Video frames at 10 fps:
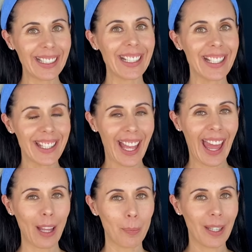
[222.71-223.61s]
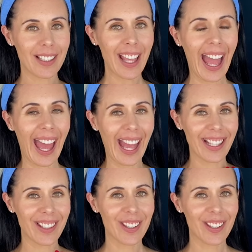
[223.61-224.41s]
needs a helping hand.